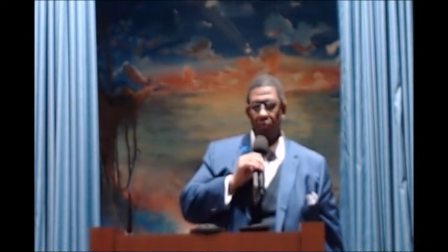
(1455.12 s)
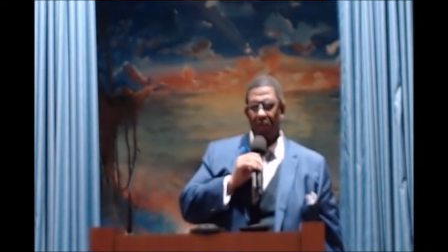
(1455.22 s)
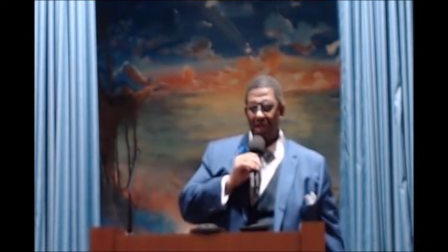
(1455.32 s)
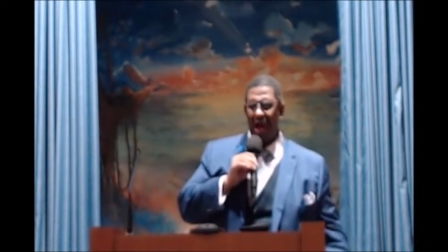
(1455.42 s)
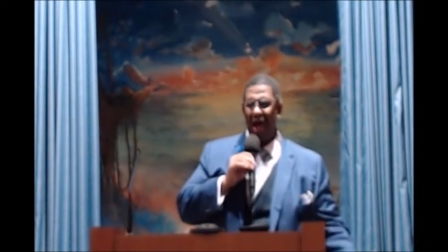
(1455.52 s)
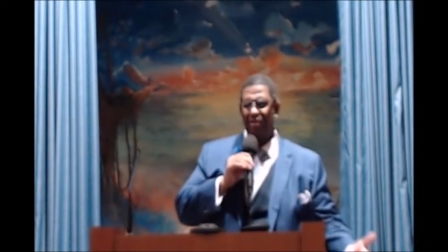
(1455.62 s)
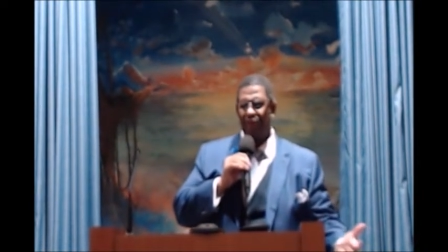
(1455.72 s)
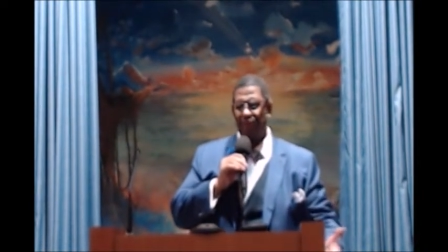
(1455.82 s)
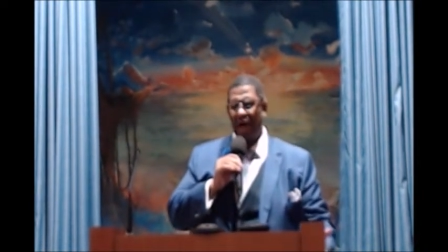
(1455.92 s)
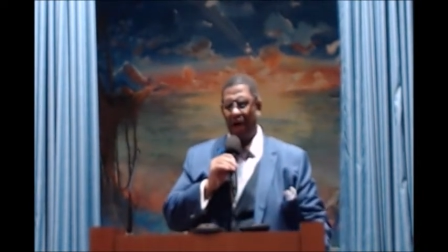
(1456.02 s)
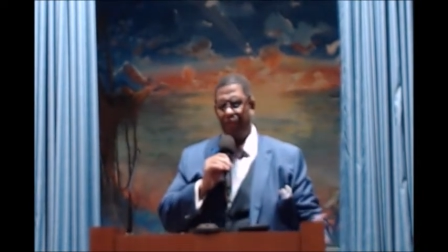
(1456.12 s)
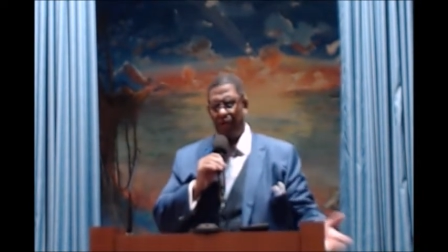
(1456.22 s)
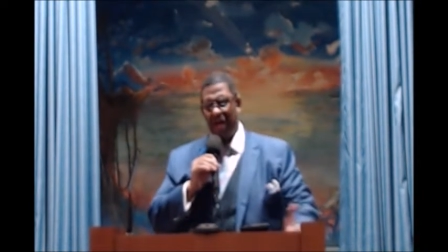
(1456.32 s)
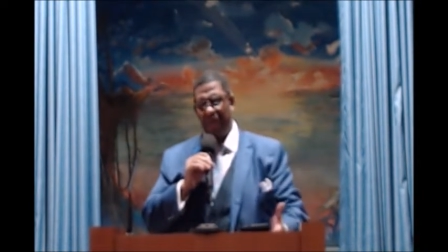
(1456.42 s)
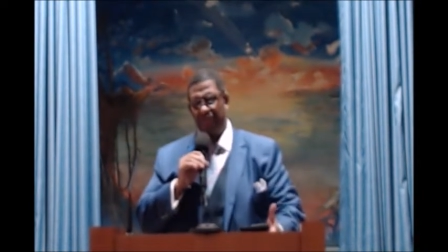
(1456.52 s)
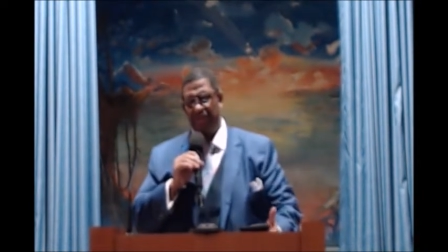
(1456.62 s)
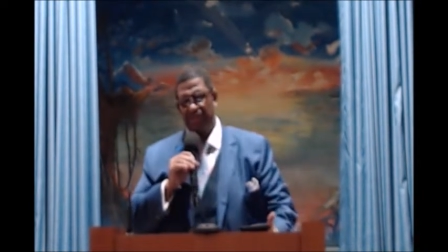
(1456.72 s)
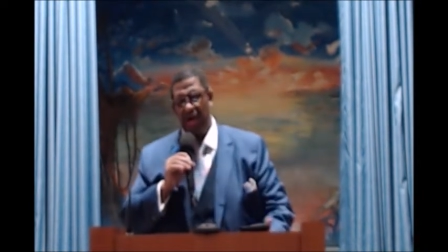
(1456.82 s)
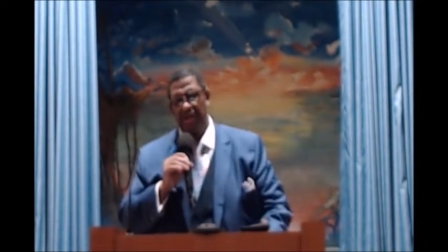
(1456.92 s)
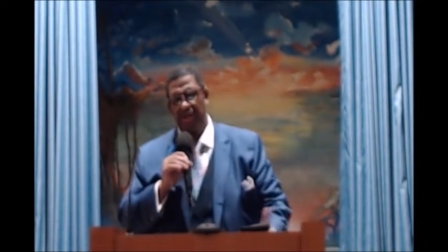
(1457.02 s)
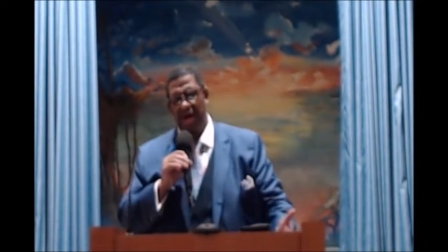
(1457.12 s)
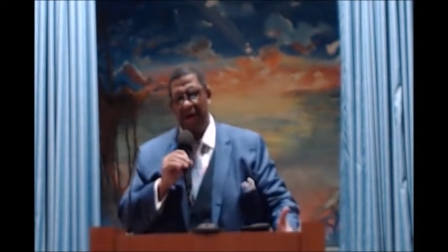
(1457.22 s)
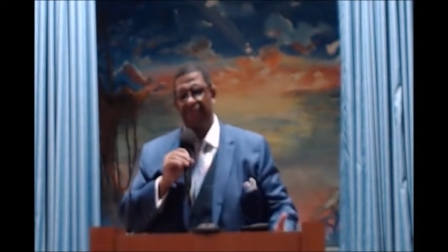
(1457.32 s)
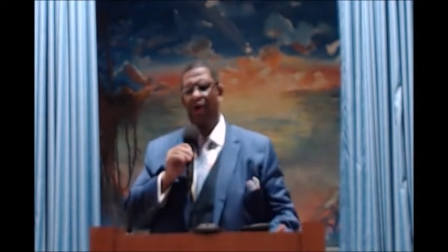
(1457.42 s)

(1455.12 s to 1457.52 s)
God the Father, God the Son, God the